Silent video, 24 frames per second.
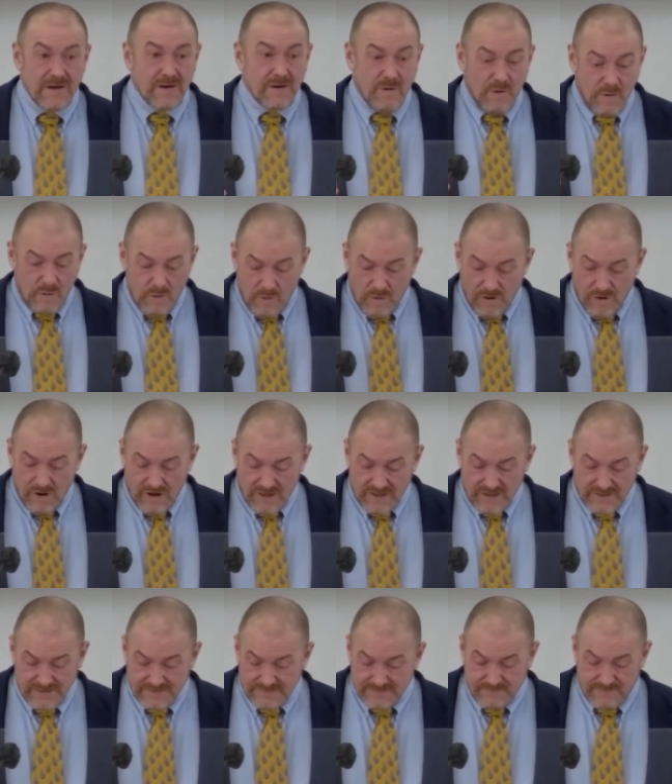
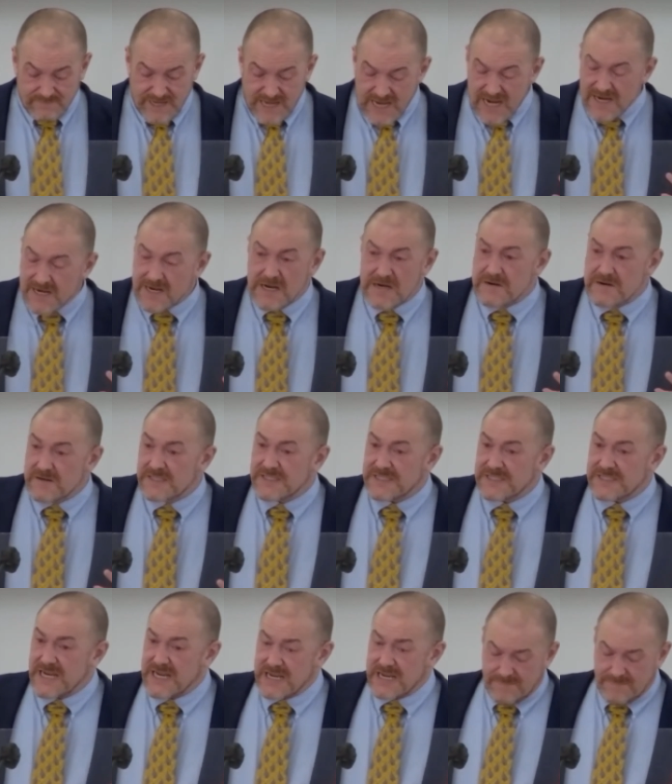Or can't
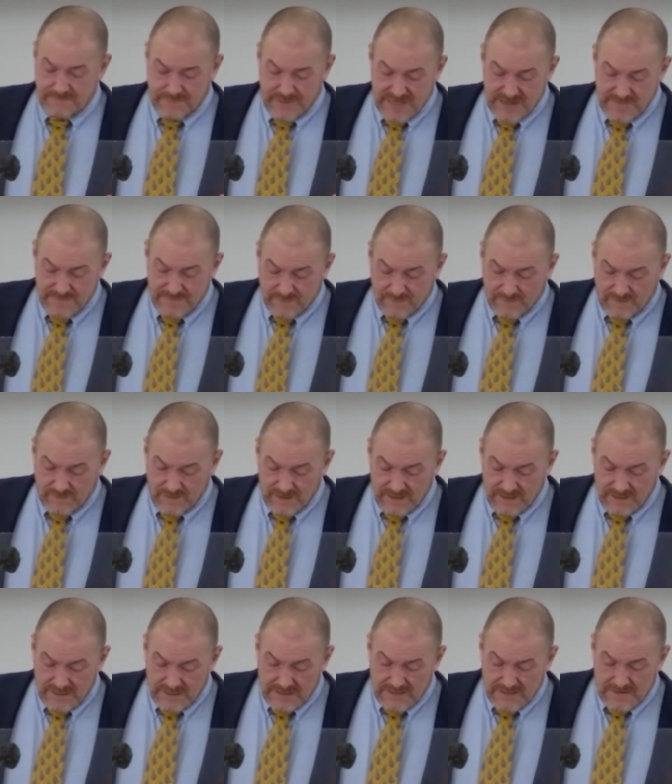understand people
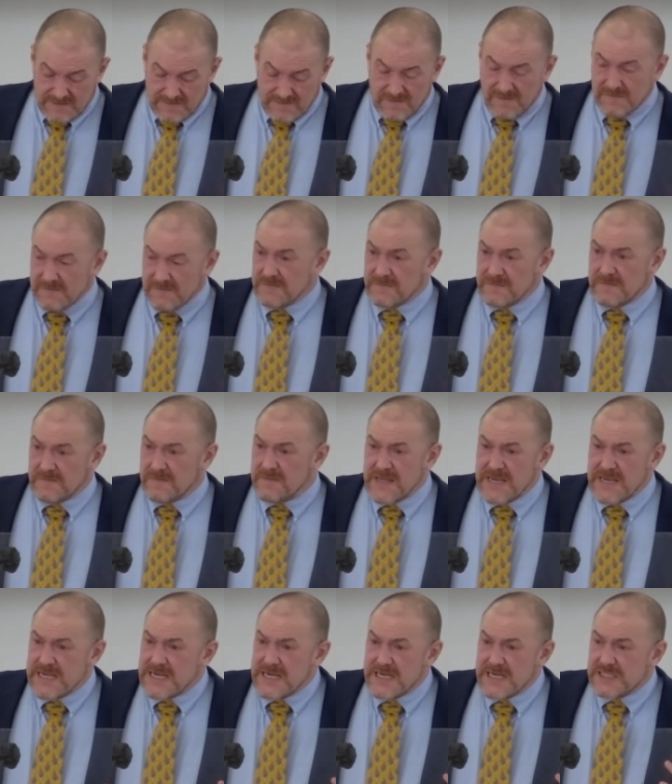
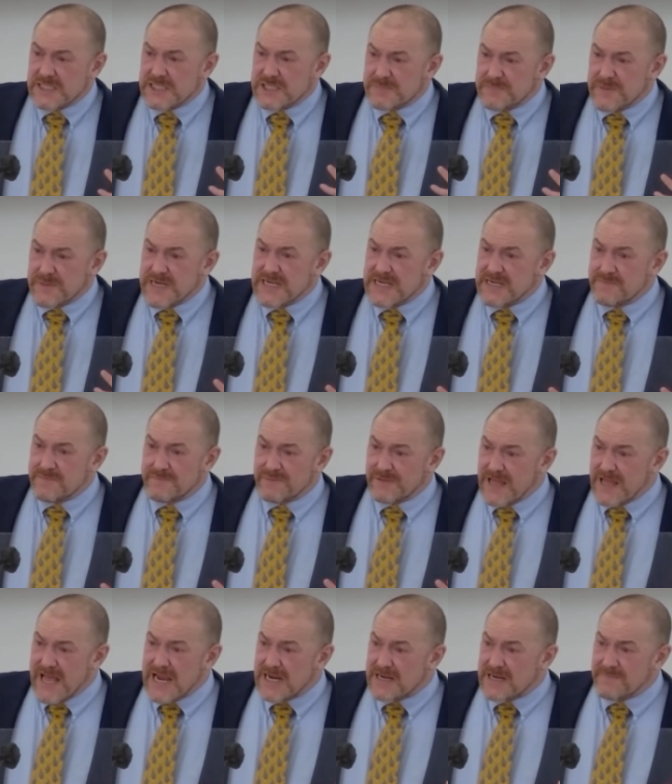thinking speaking
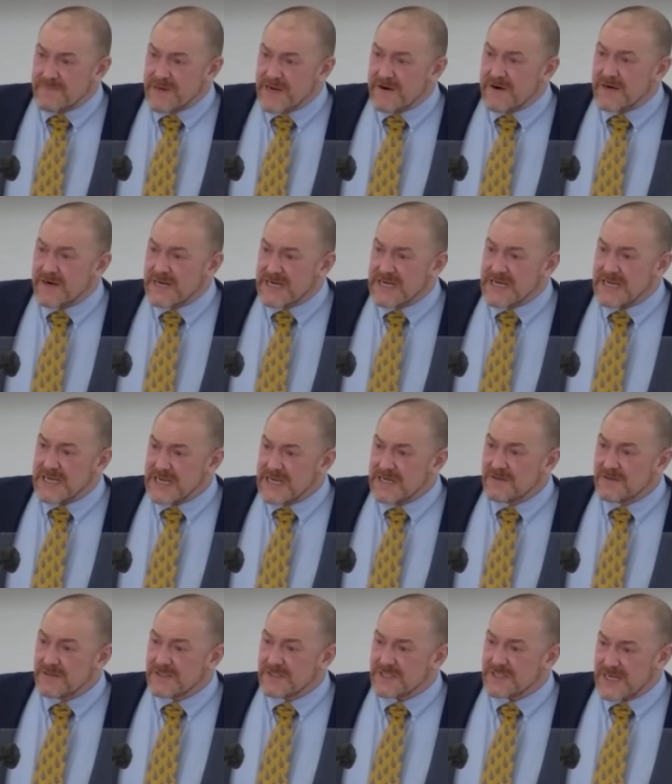Black American
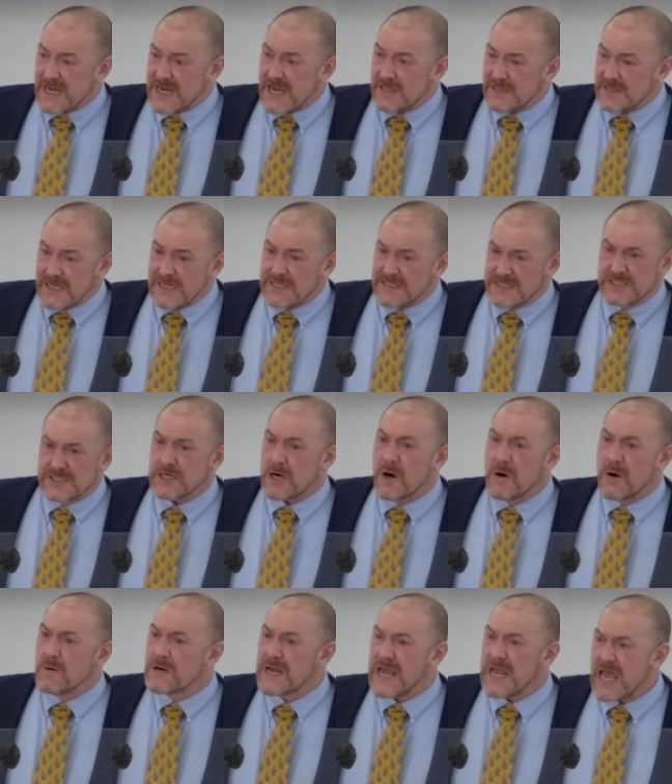English dialect is
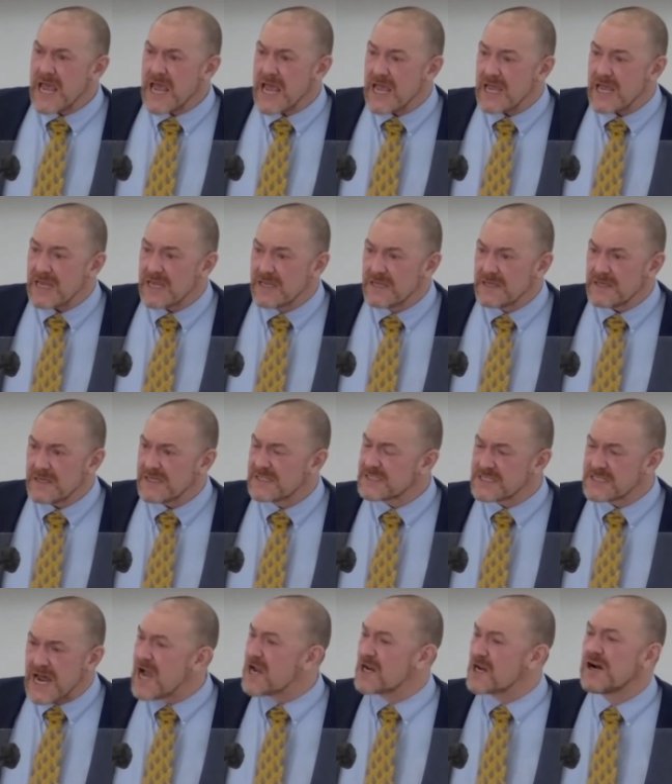okay.
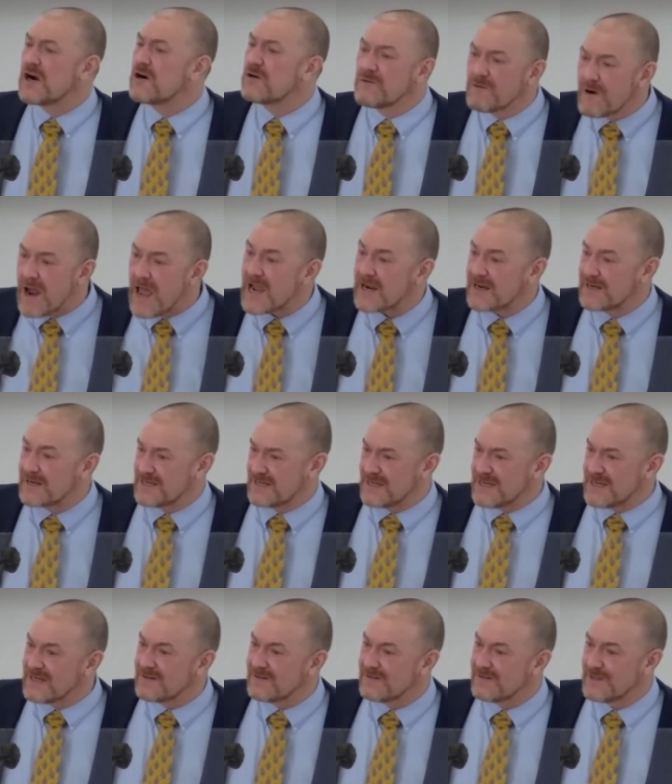It's not correct
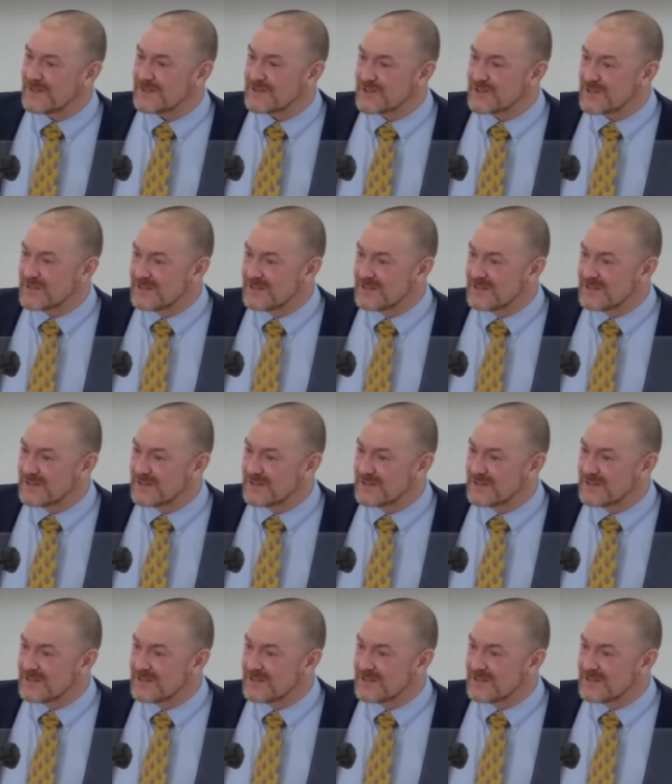English.